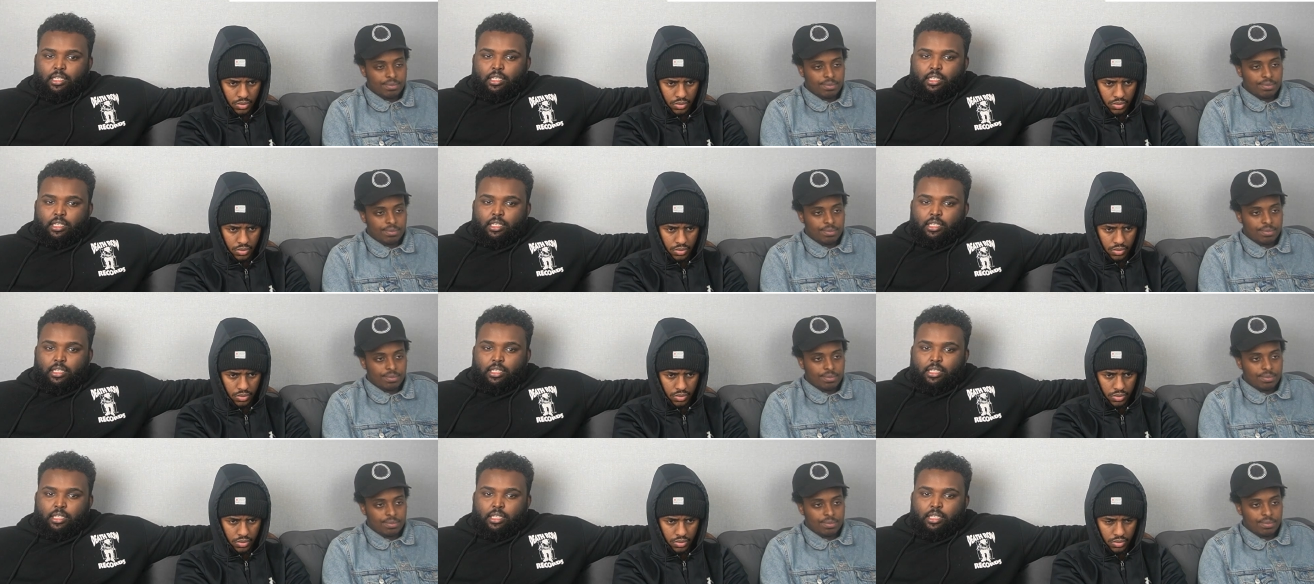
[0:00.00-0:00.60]

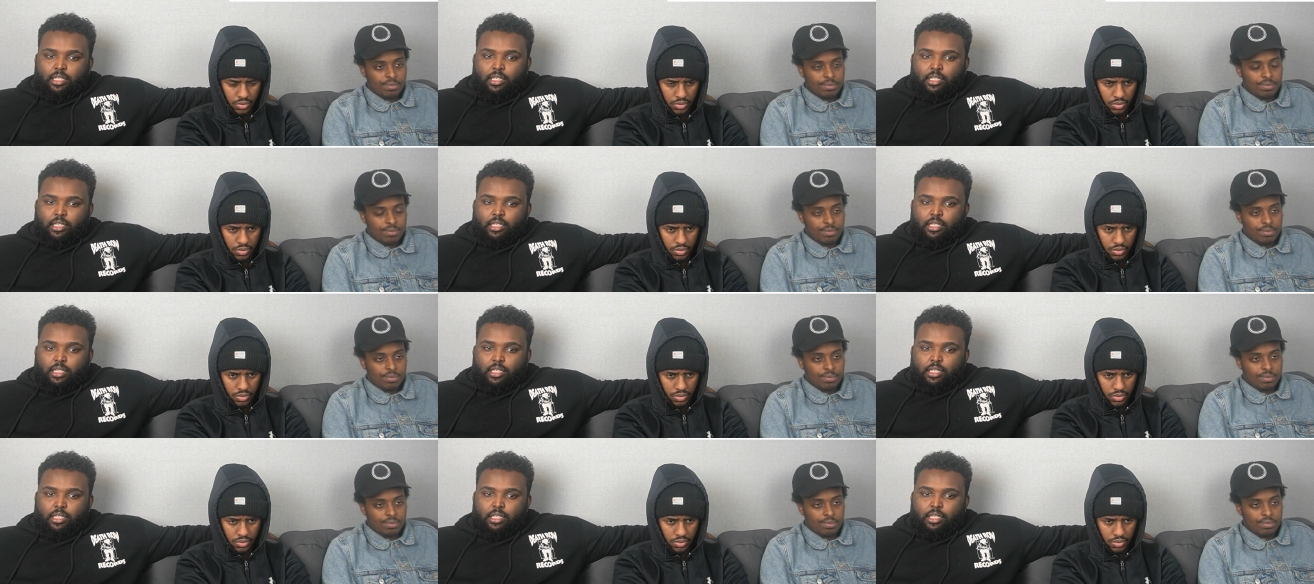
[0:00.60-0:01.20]

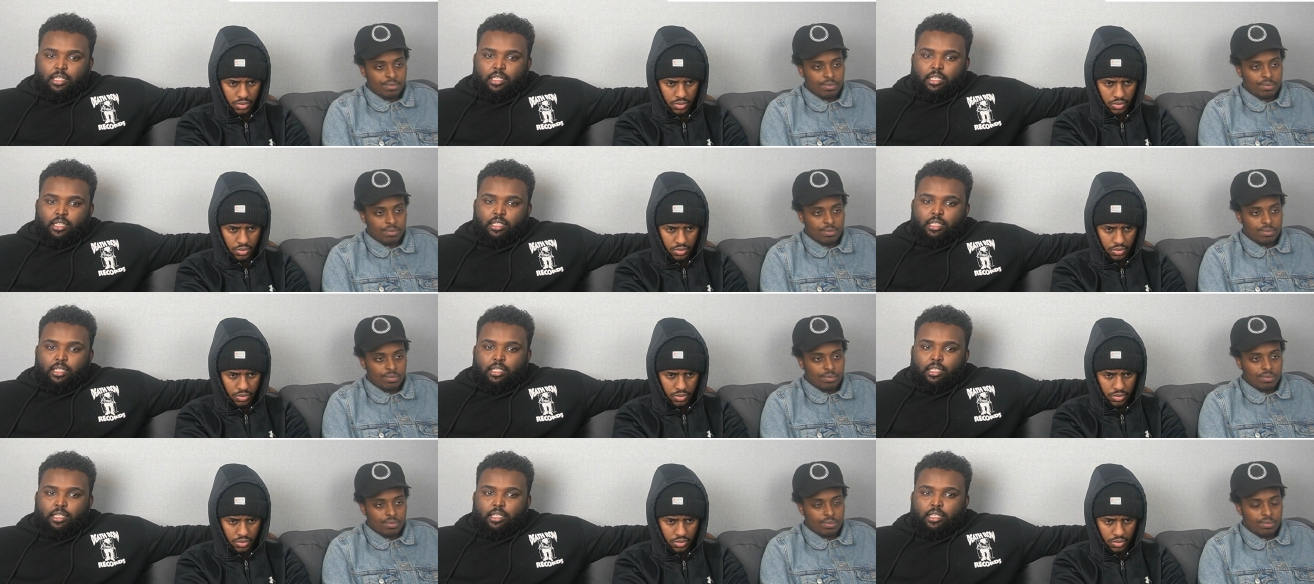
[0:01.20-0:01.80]

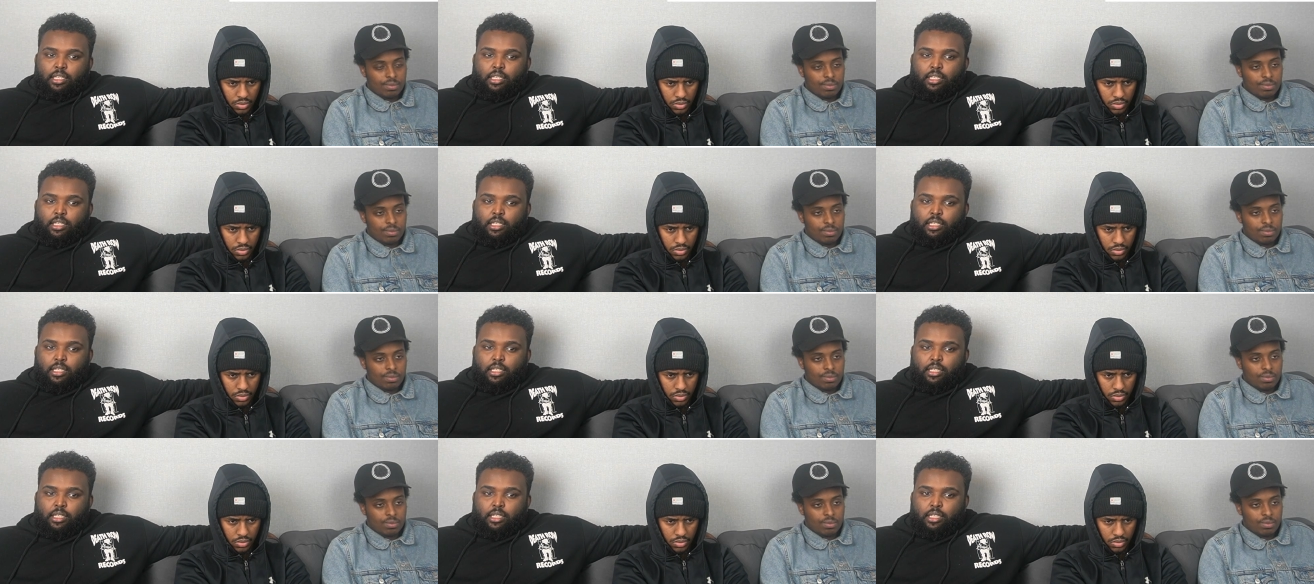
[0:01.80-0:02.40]

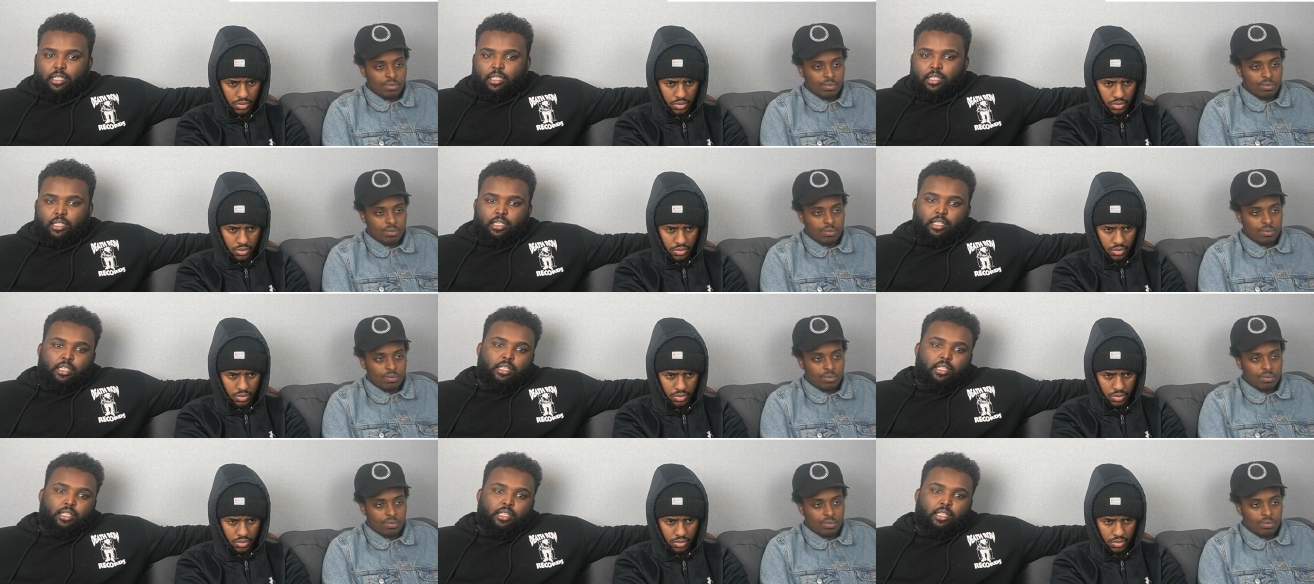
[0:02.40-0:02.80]
Nobody speaks.